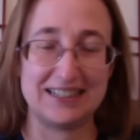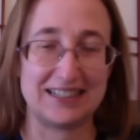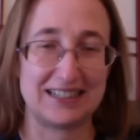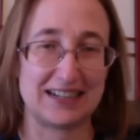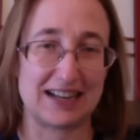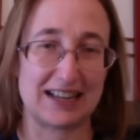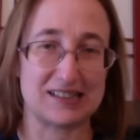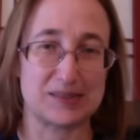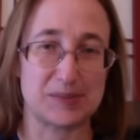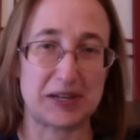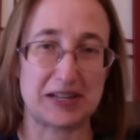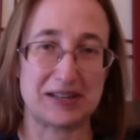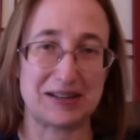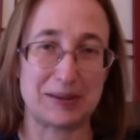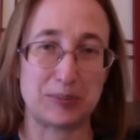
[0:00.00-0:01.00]
It has
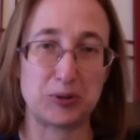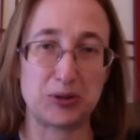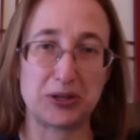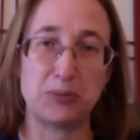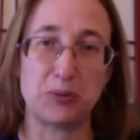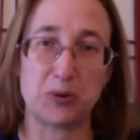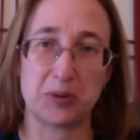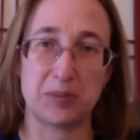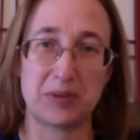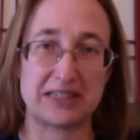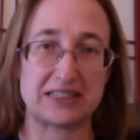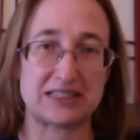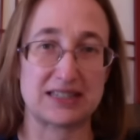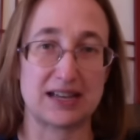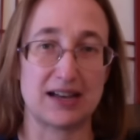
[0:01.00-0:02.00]
been pretty warm.
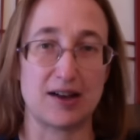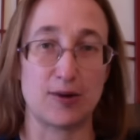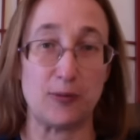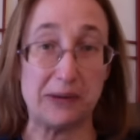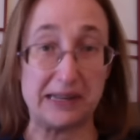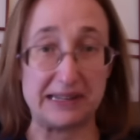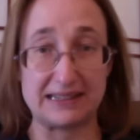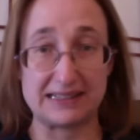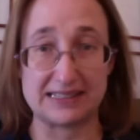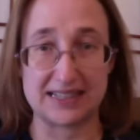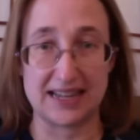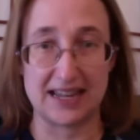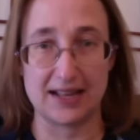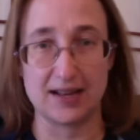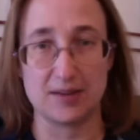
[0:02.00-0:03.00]
It's windy
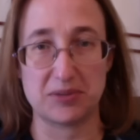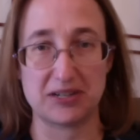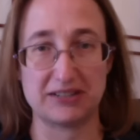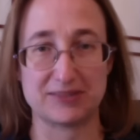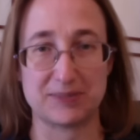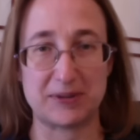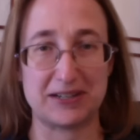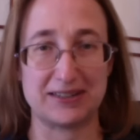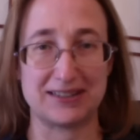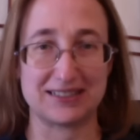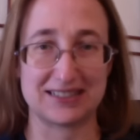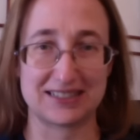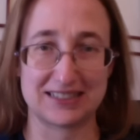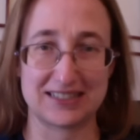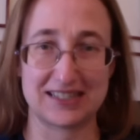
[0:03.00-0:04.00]
today, but it's been in the
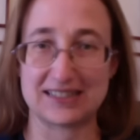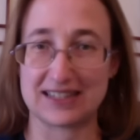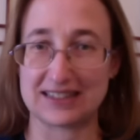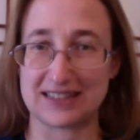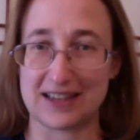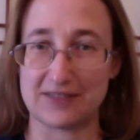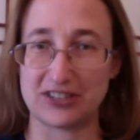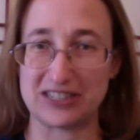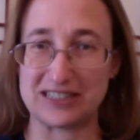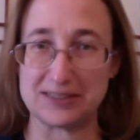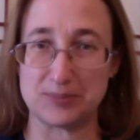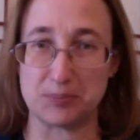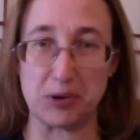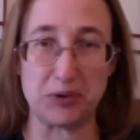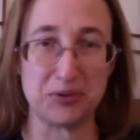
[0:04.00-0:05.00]
60s and 70s
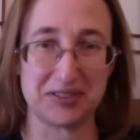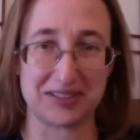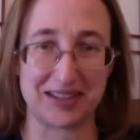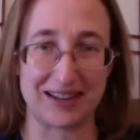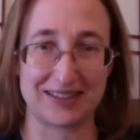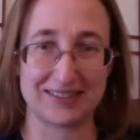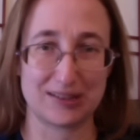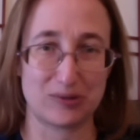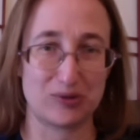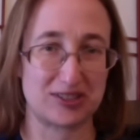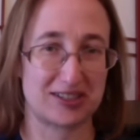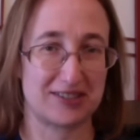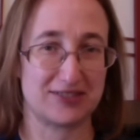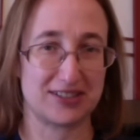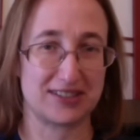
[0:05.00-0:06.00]
both days, which
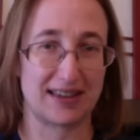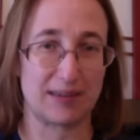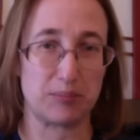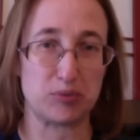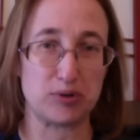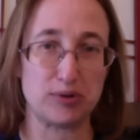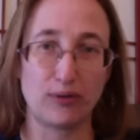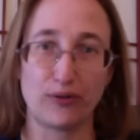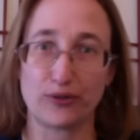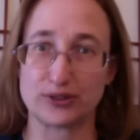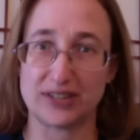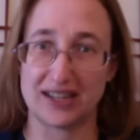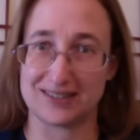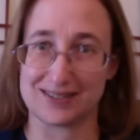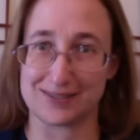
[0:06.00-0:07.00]
gives us a beautiful
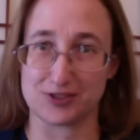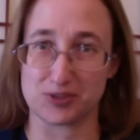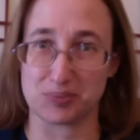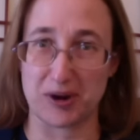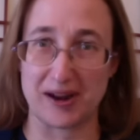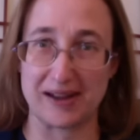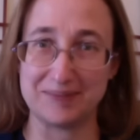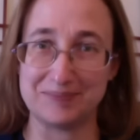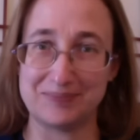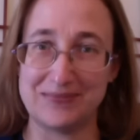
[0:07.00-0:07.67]
taste of spring.